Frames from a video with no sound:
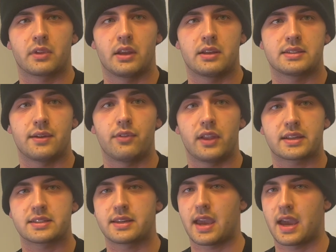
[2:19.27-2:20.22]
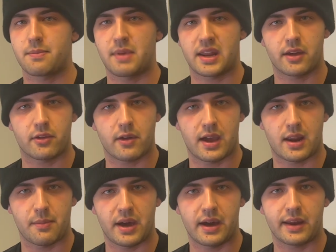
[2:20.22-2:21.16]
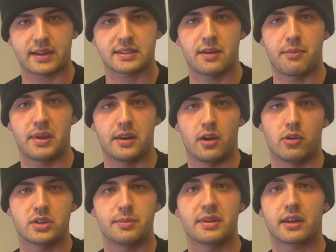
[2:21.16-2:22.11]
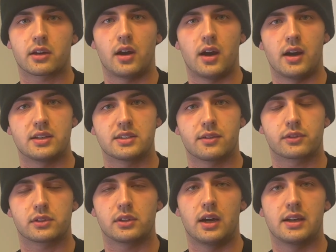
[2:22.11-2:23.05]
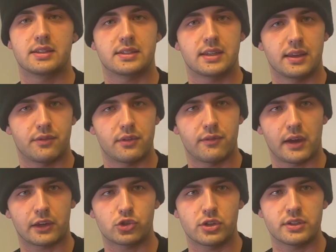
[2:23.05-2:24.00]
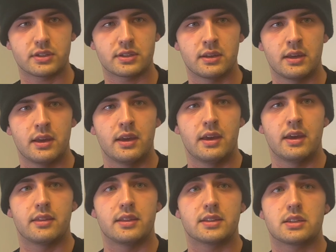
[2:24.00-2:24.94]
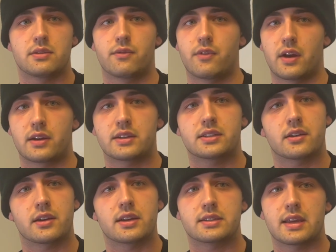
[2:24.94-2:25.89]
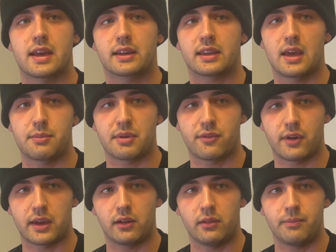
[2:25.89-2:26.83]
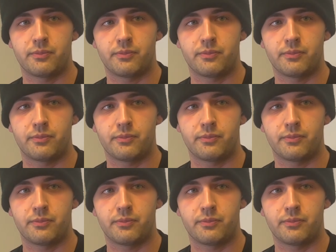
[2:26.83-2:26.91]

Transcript: cephalexin and many other antibiotics have been known to be the cause of C. diff infections. This is very serious and can be fatal.